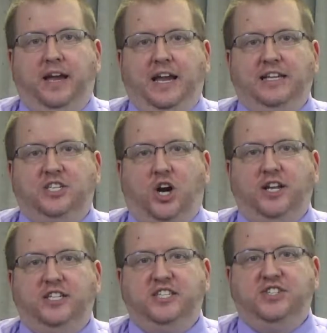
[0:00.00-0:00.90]
he
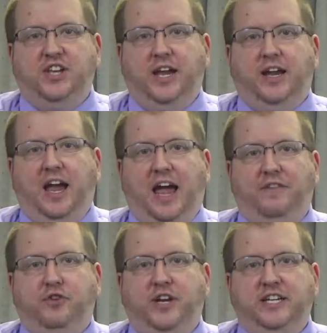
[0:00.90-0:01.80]
started to sink
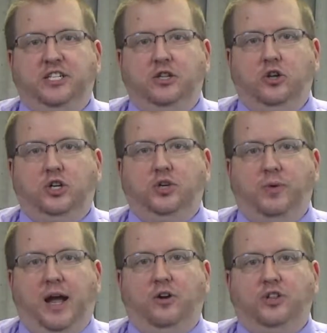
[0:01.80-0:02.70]
after he looked
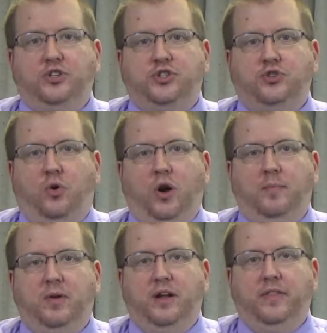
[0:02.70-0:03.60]
around at the
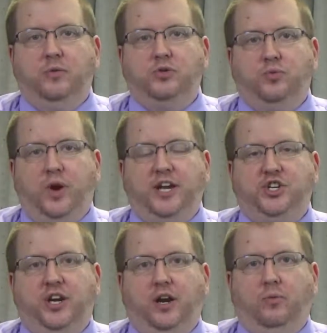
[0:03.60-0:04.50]
storm that was
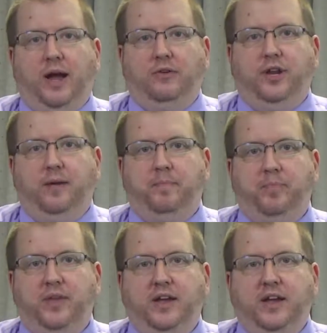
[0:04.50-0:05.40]
raging around him.
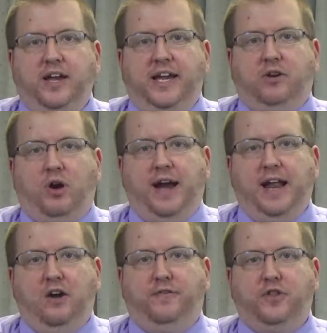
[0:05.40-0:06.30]
He cried
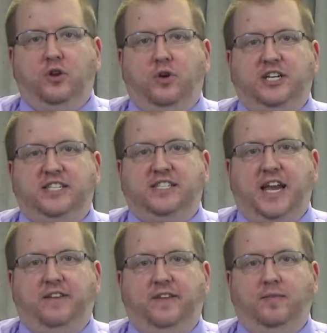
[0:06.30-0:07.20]
out for the Lord to
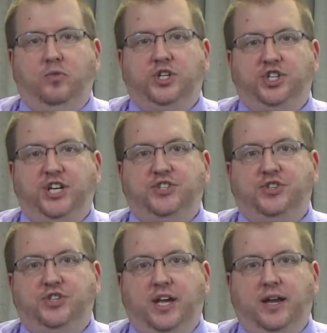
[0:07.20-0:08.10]
save him, which
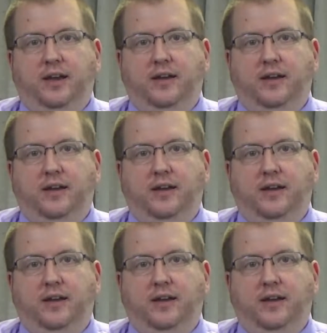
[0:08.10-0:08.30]
Jesus did.